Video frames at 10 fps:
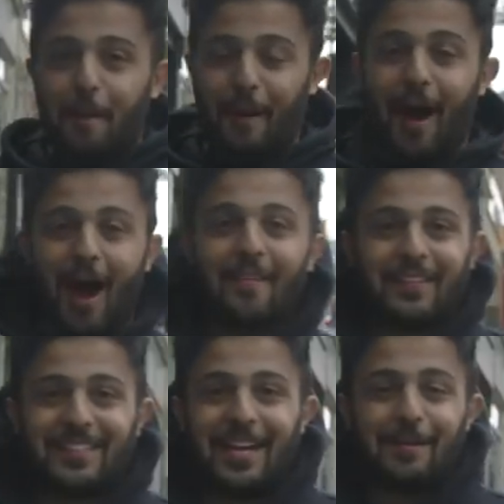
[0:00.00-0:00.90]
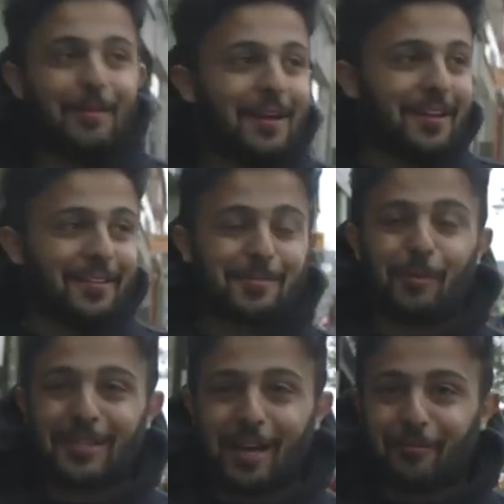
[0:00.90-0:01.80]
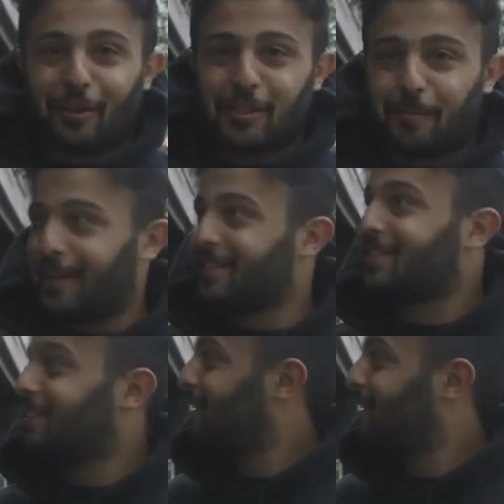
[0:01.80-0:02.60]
behind the team the small town of Glossop is,